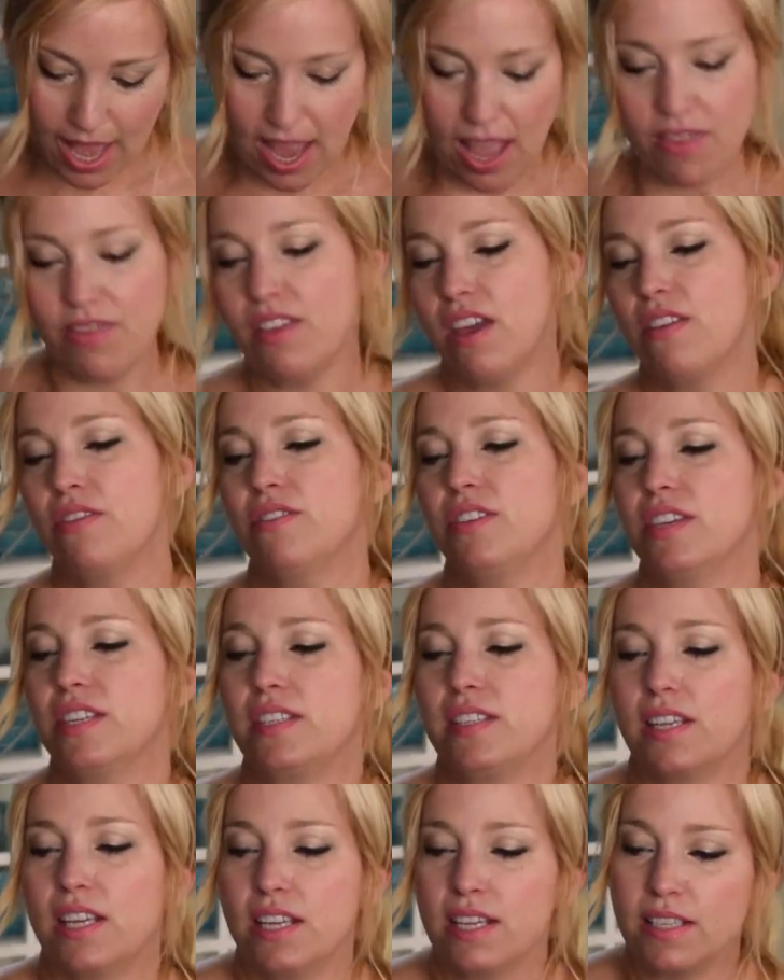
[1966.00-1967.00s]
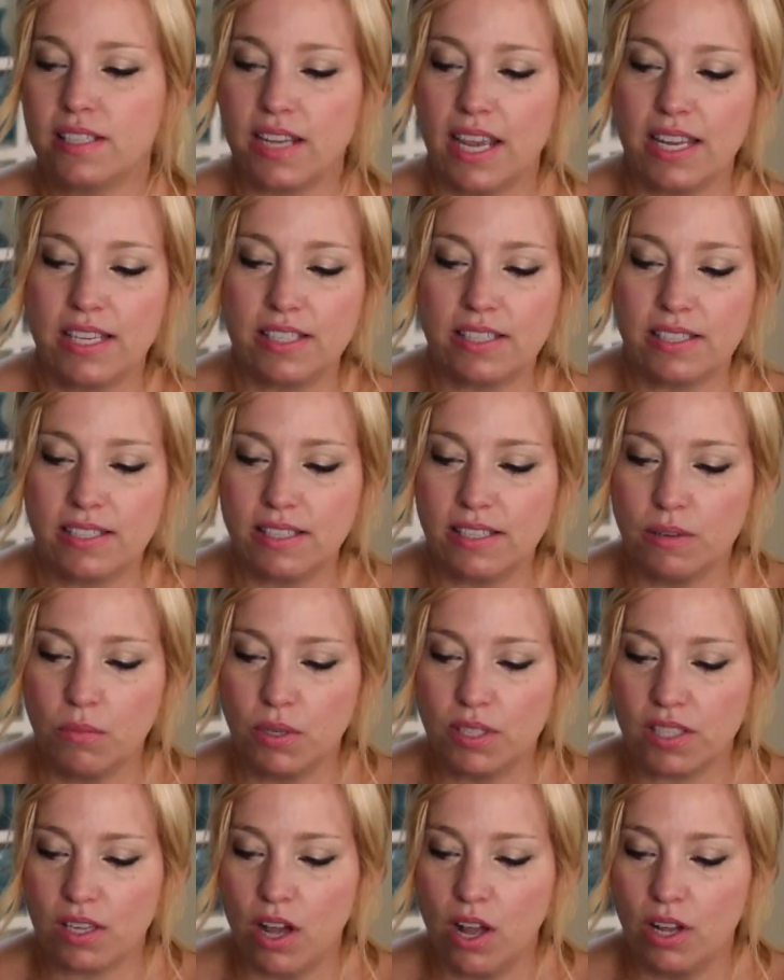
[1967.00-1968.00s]
And then this is a
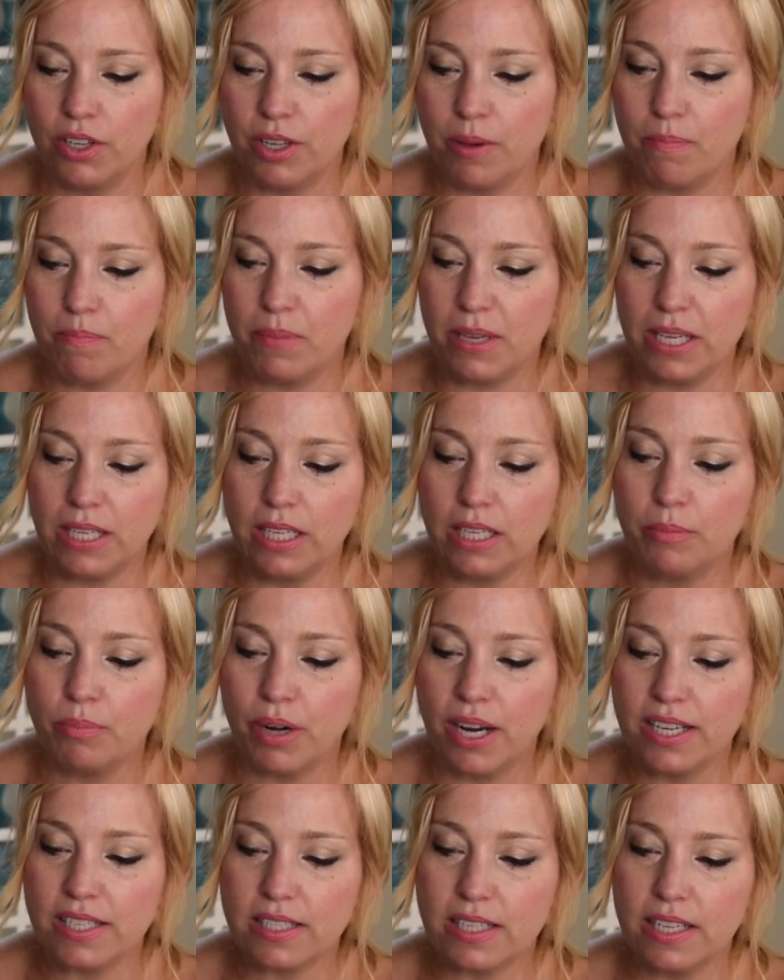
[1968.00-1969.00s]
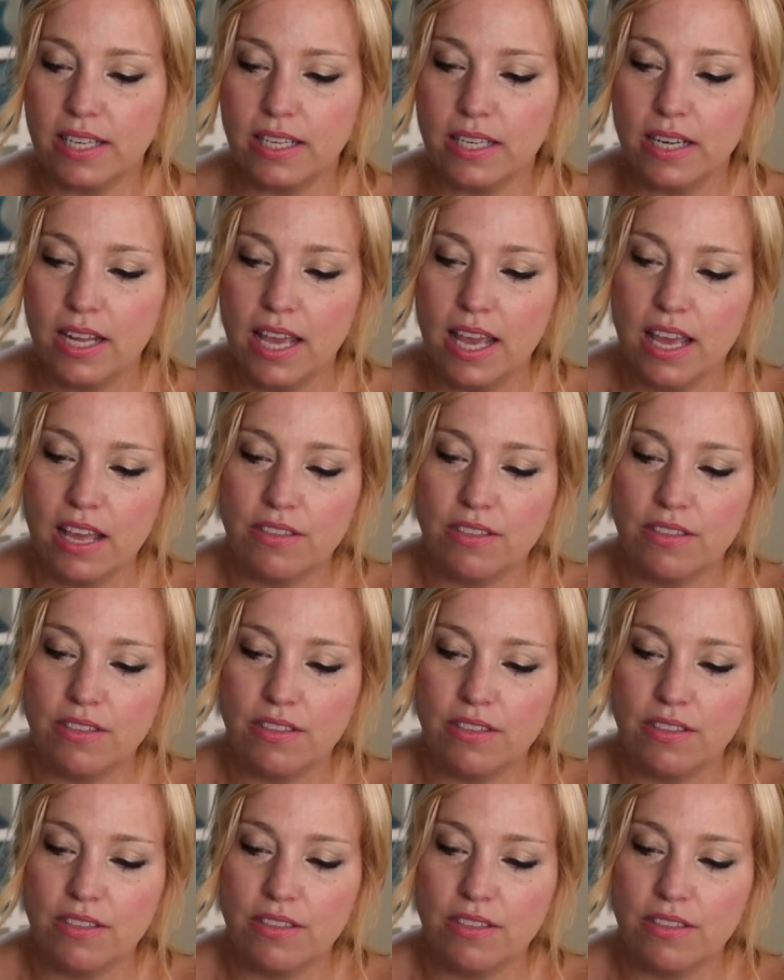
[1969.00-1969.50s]
what's called a beaded bracelet.